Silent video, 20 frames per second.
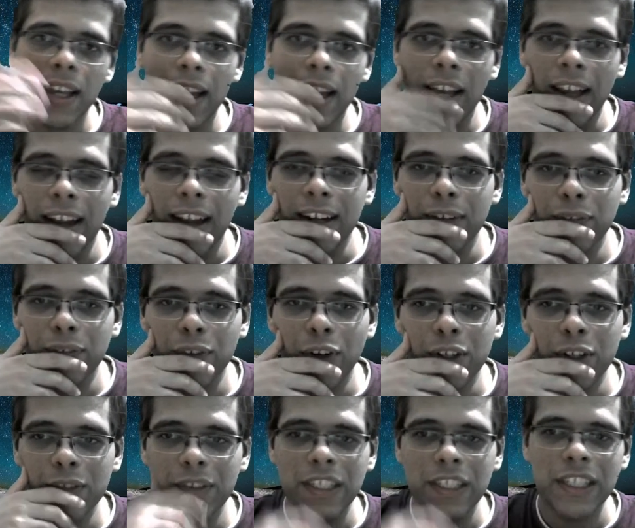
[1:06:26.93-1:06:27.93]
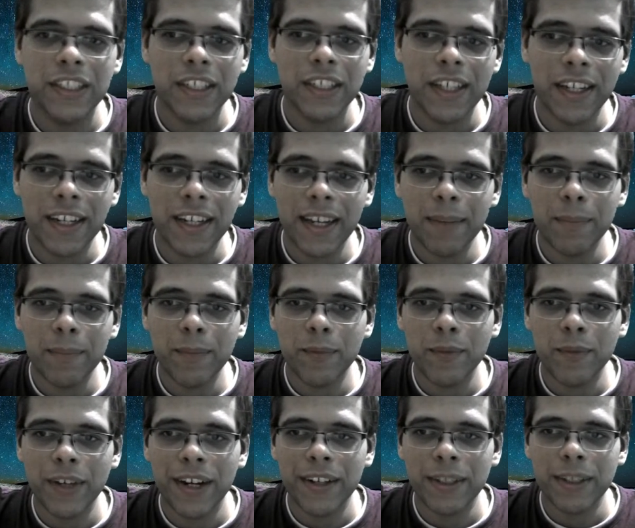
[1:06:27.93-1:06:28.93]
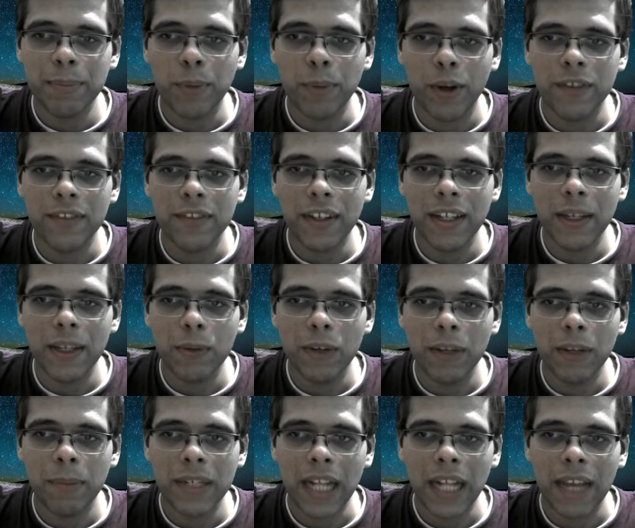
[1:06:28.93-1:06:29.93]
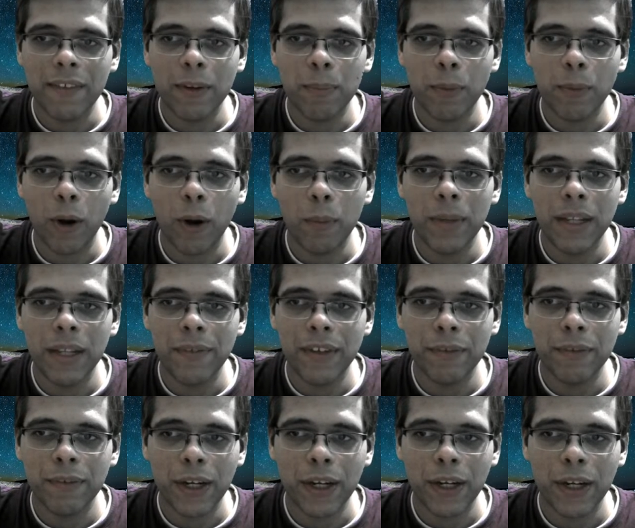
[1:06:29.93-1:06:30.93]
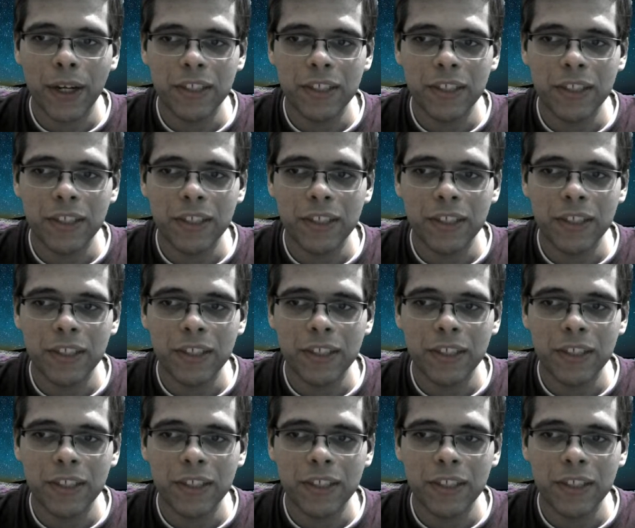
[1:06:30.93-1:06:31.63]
And of course, we reach an endgame where the pawns are equal, but I will probably win one of these pawns,